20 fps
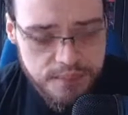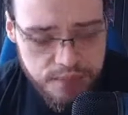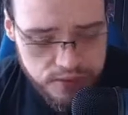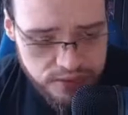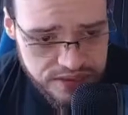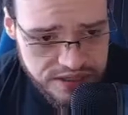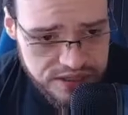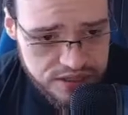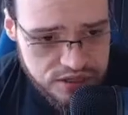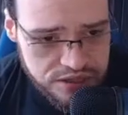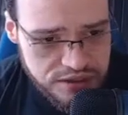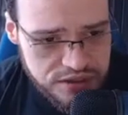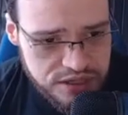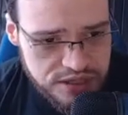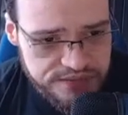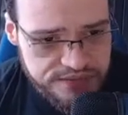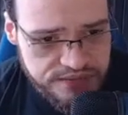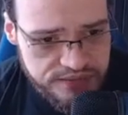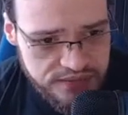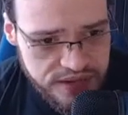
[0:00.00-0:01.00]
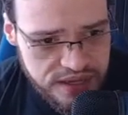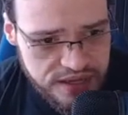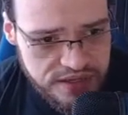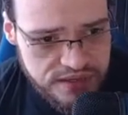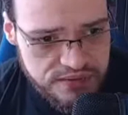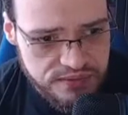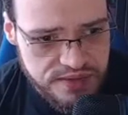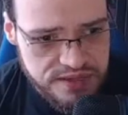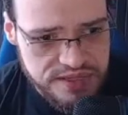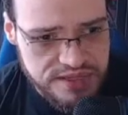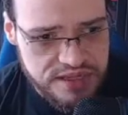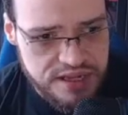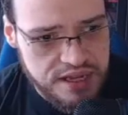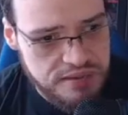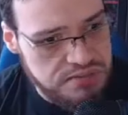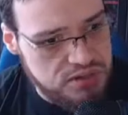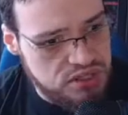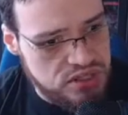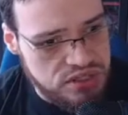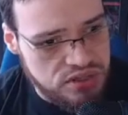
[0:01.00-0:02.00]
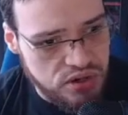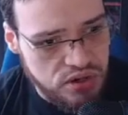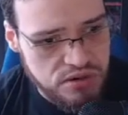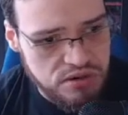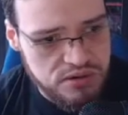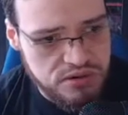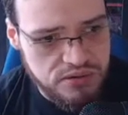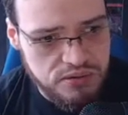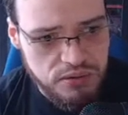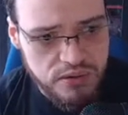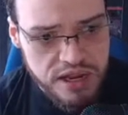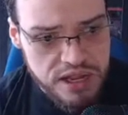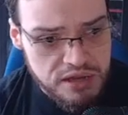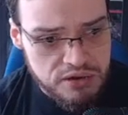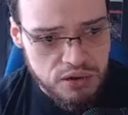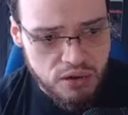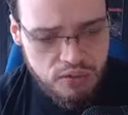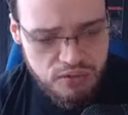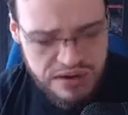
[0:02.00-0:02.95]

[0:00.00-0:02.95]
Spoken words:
One such villain was named John Greycrow.